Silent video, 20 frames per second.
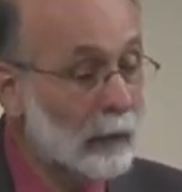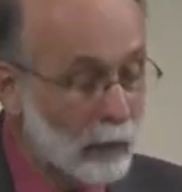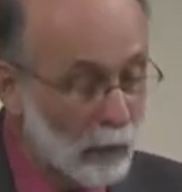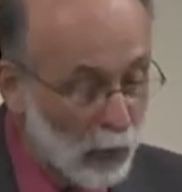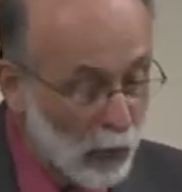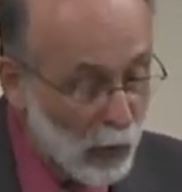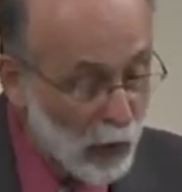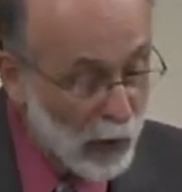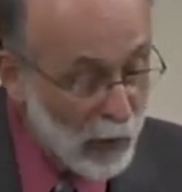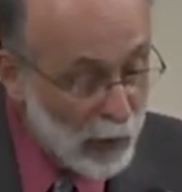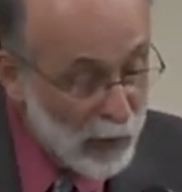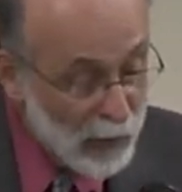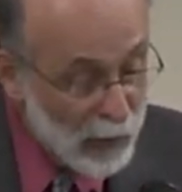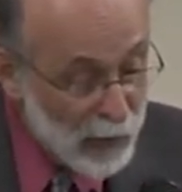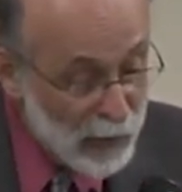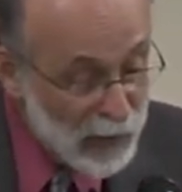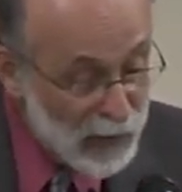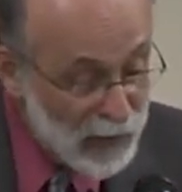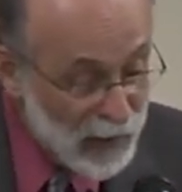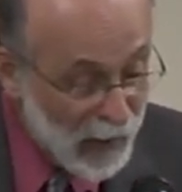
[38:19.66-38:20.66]
more
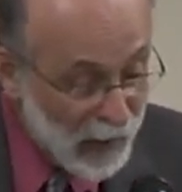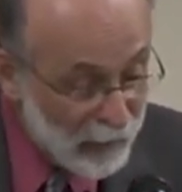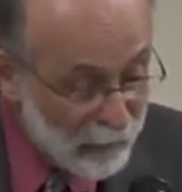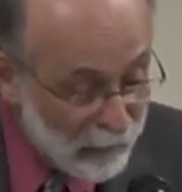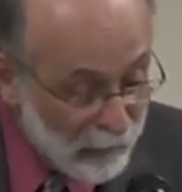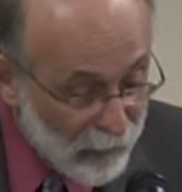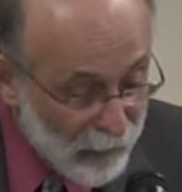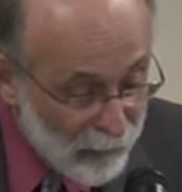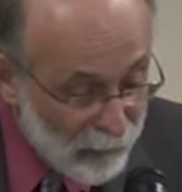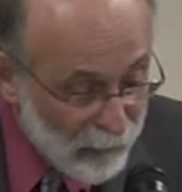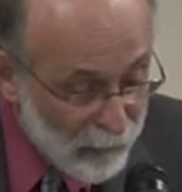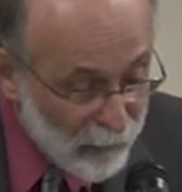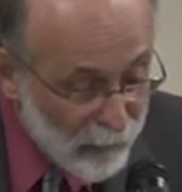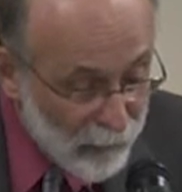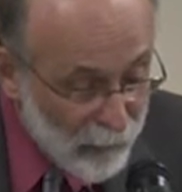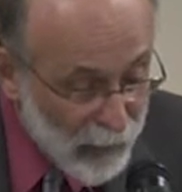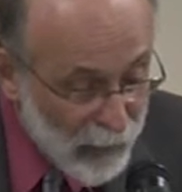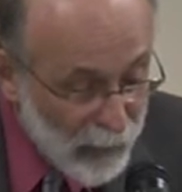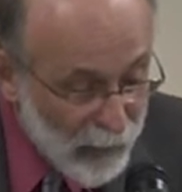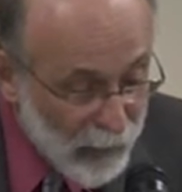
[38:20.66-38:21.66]
safe.
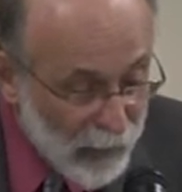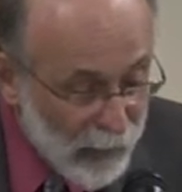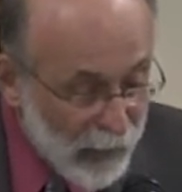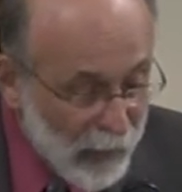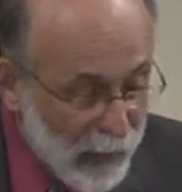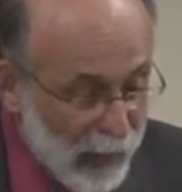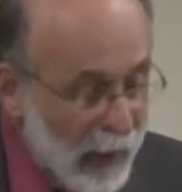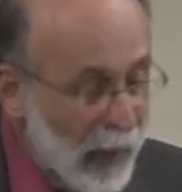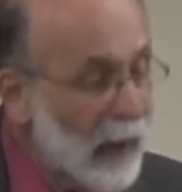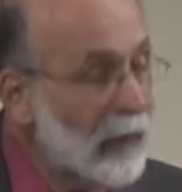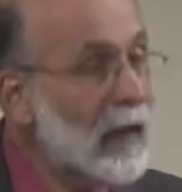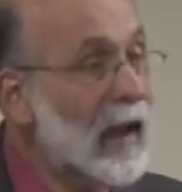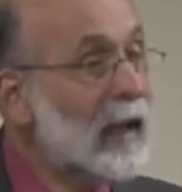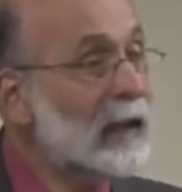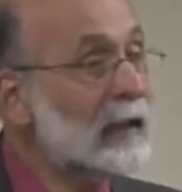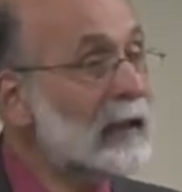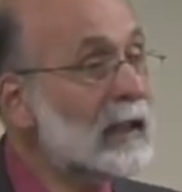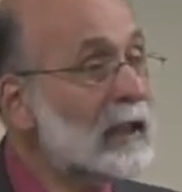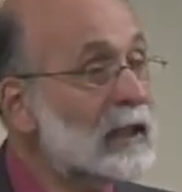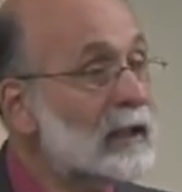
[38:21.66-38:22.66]
And
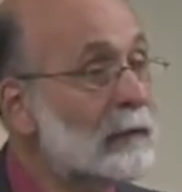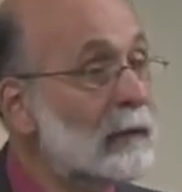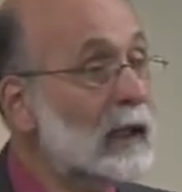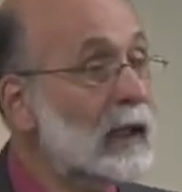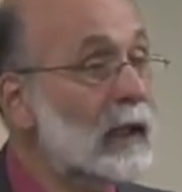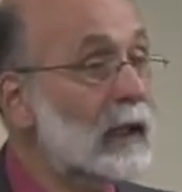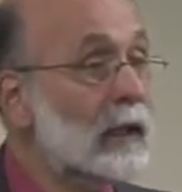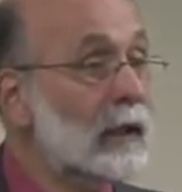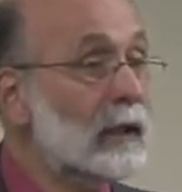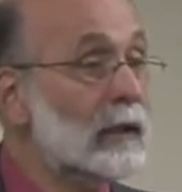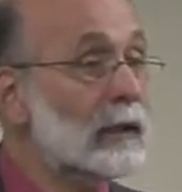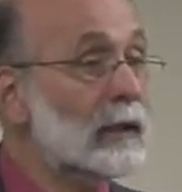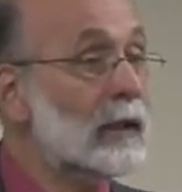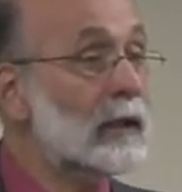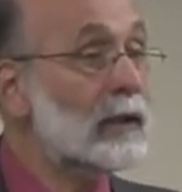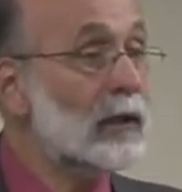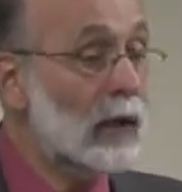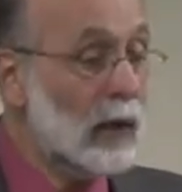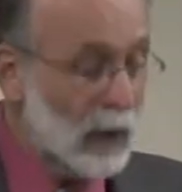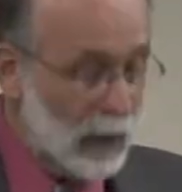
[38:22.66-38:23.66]
that leads me
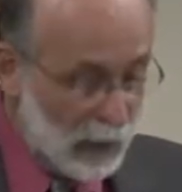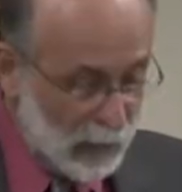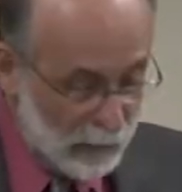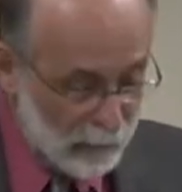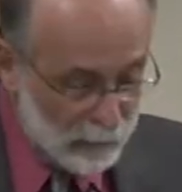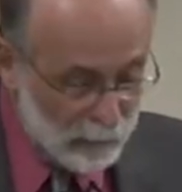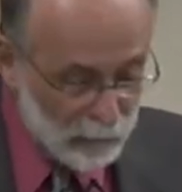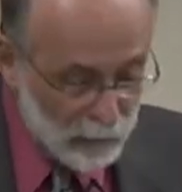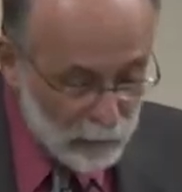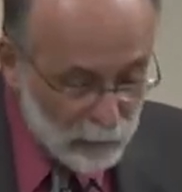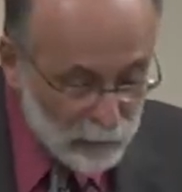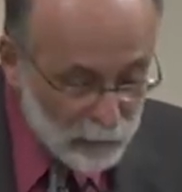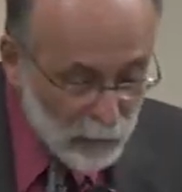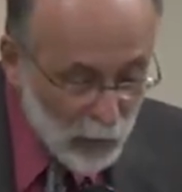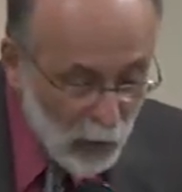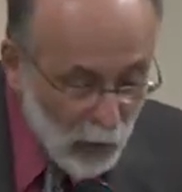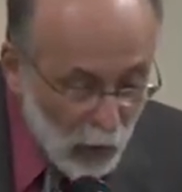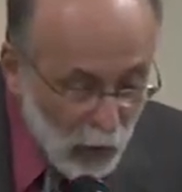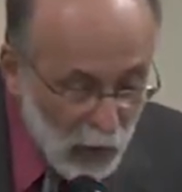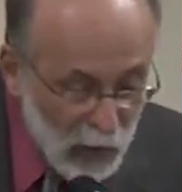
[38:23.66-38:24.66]
to talk
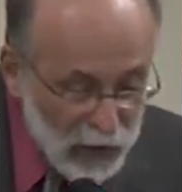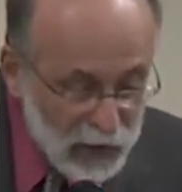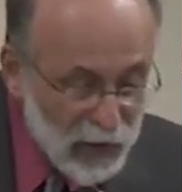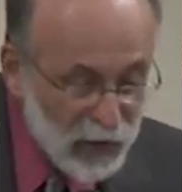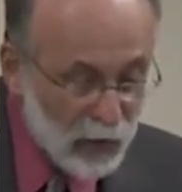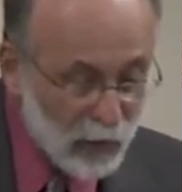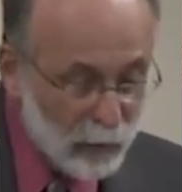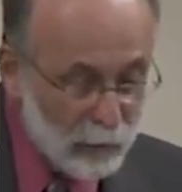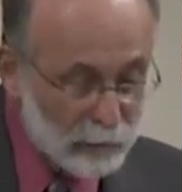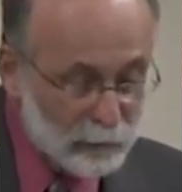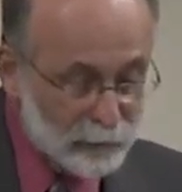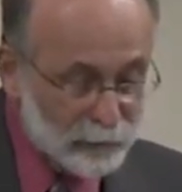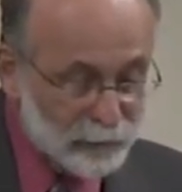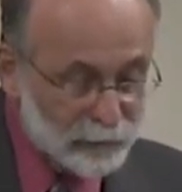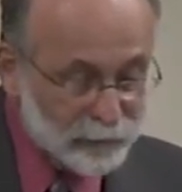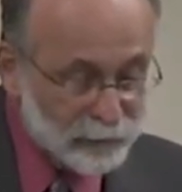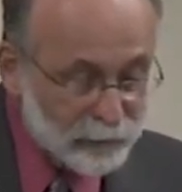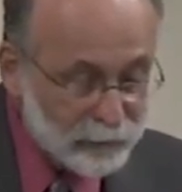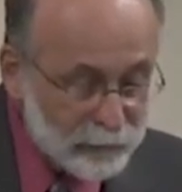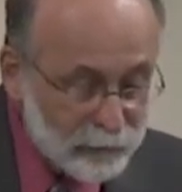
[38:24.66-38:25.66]
also
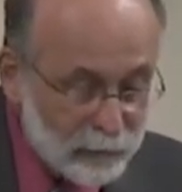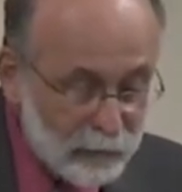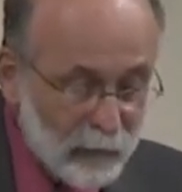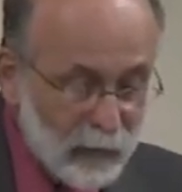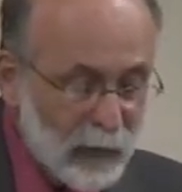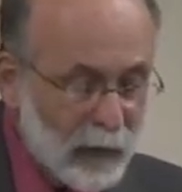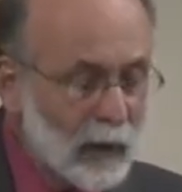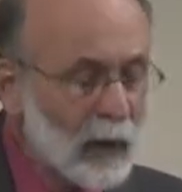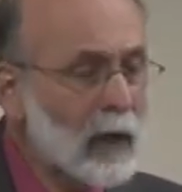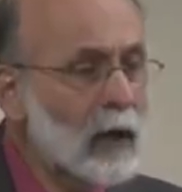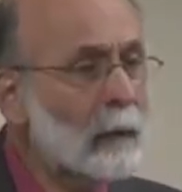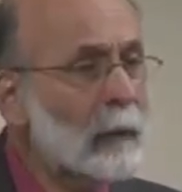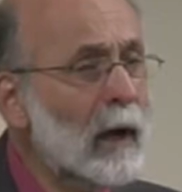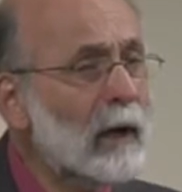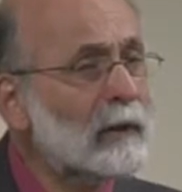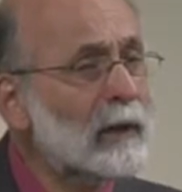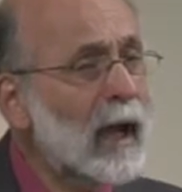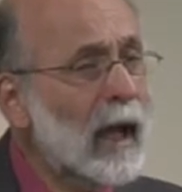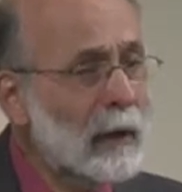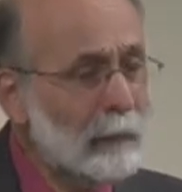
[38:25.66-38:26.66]

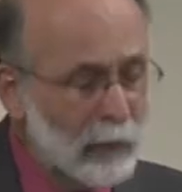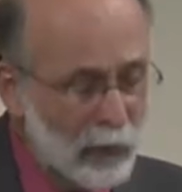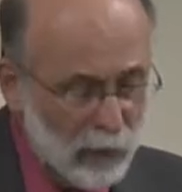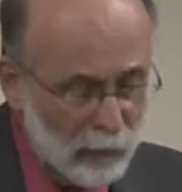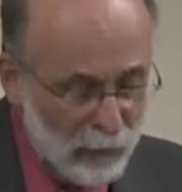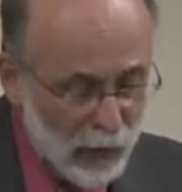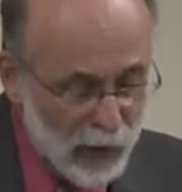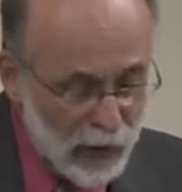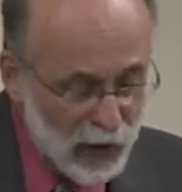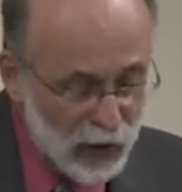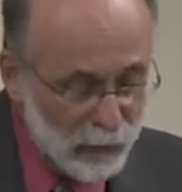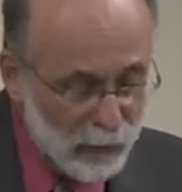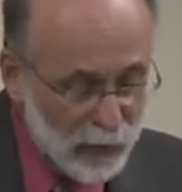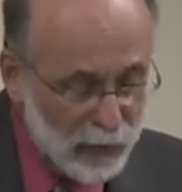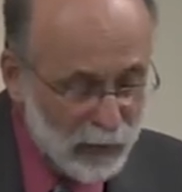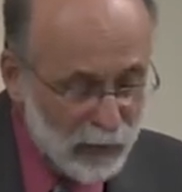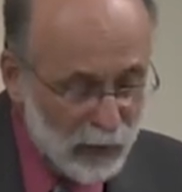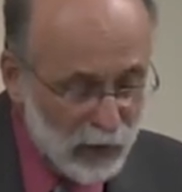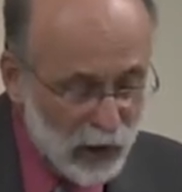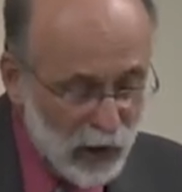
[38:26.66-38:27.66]
about capital
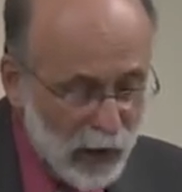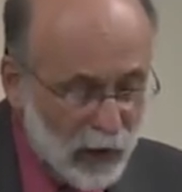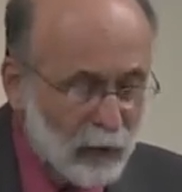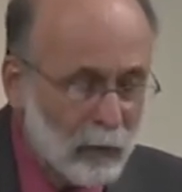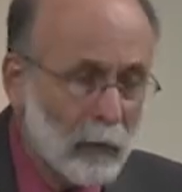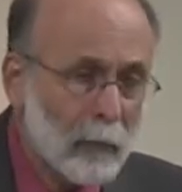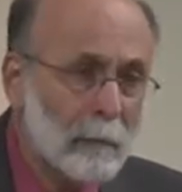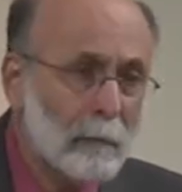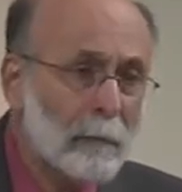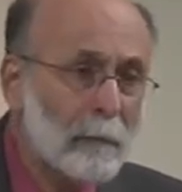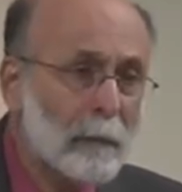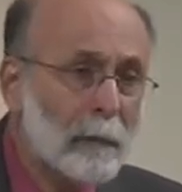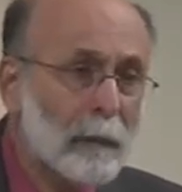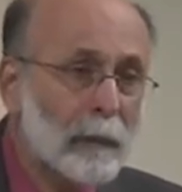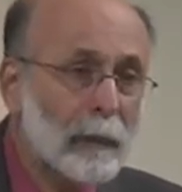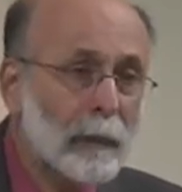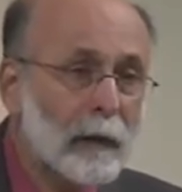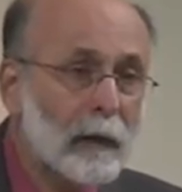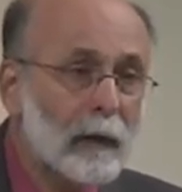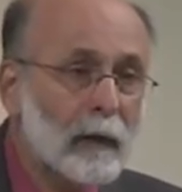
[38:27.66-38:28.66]
punishment in general.
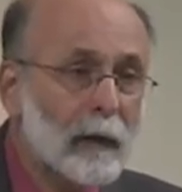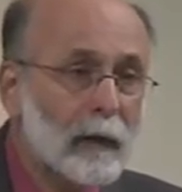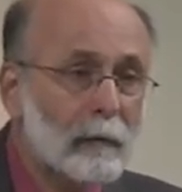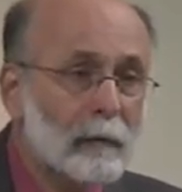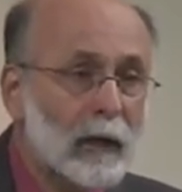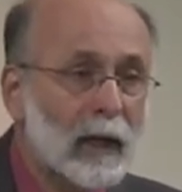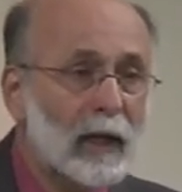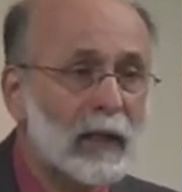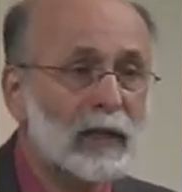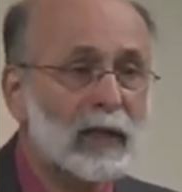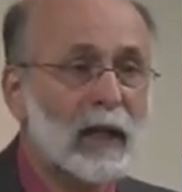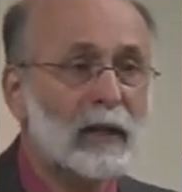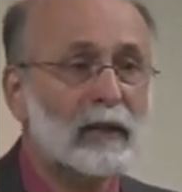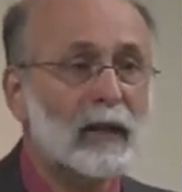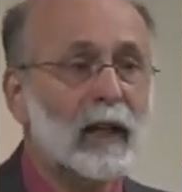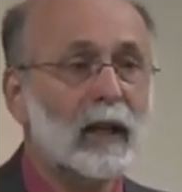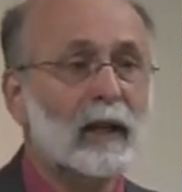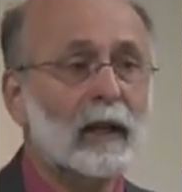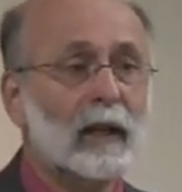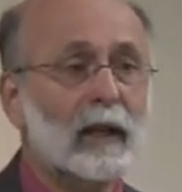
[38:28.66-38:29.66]
Because I
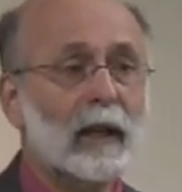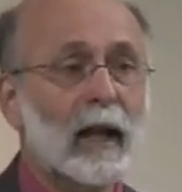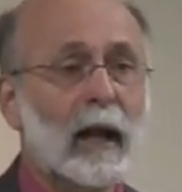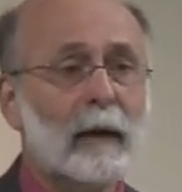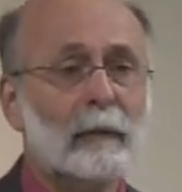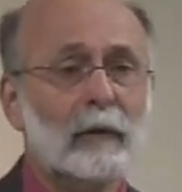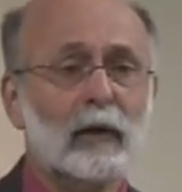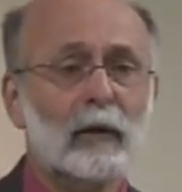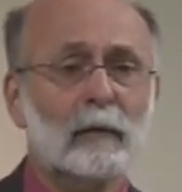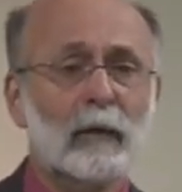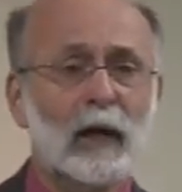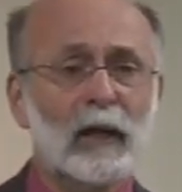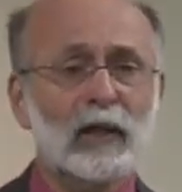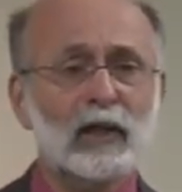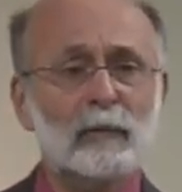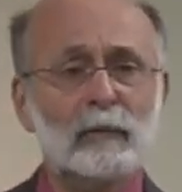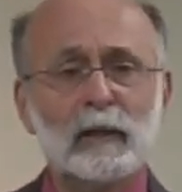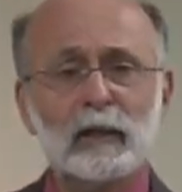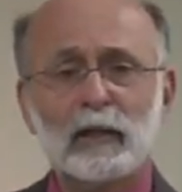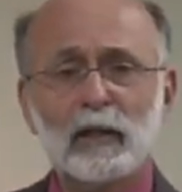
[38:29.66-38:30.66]
think capital
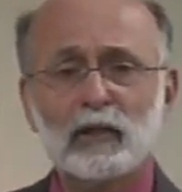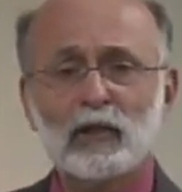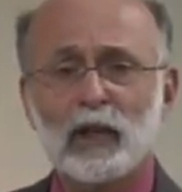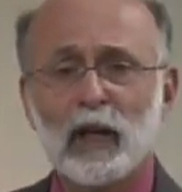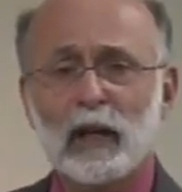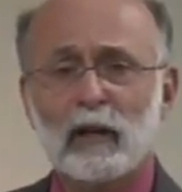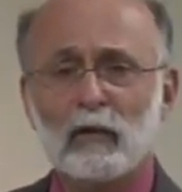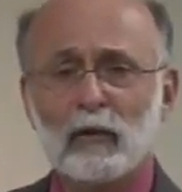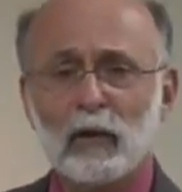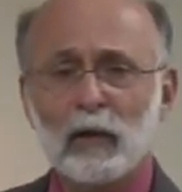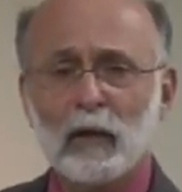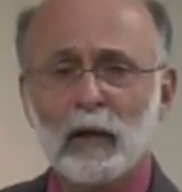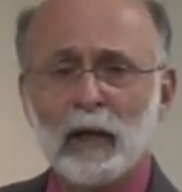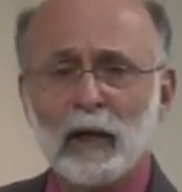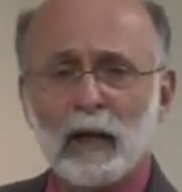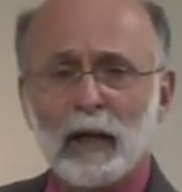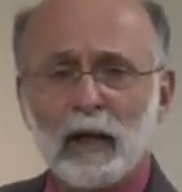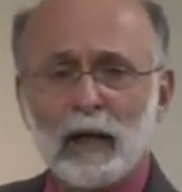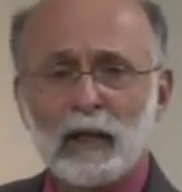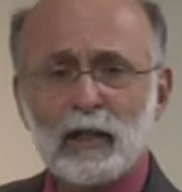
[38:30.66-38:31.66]
punishment in general
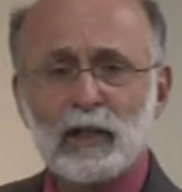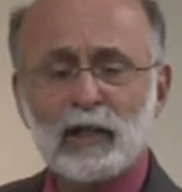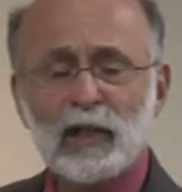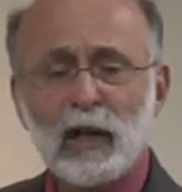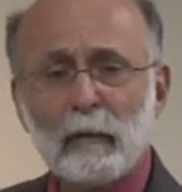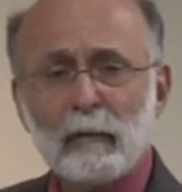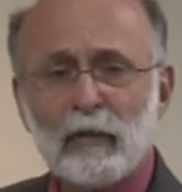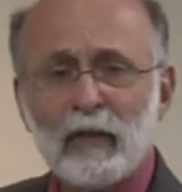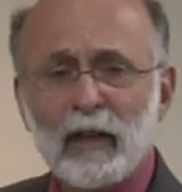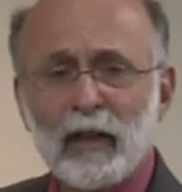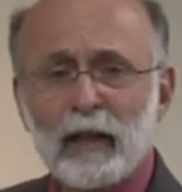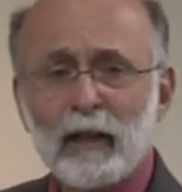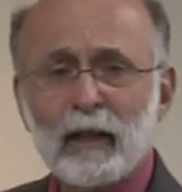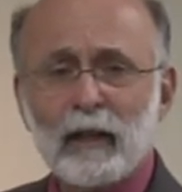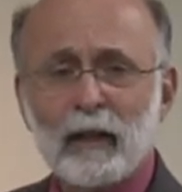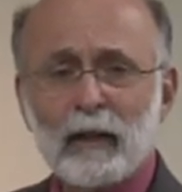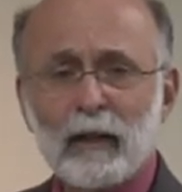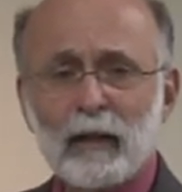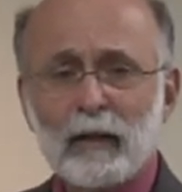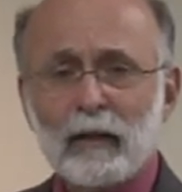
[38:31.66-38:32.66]
is something
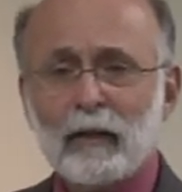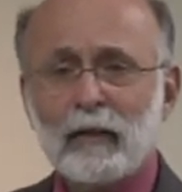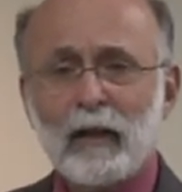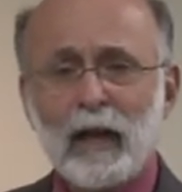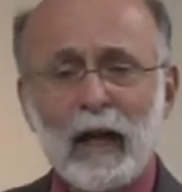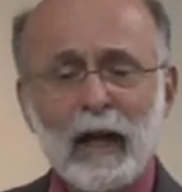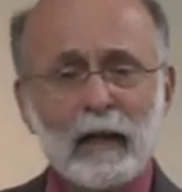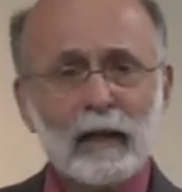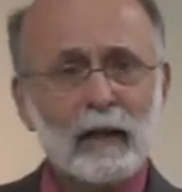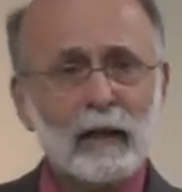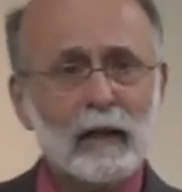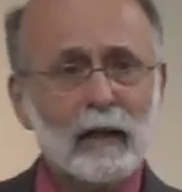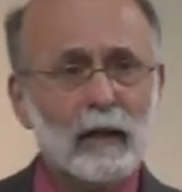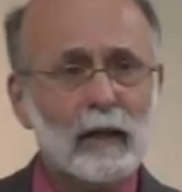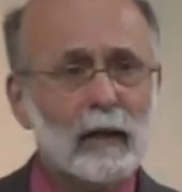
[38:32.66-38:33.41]
that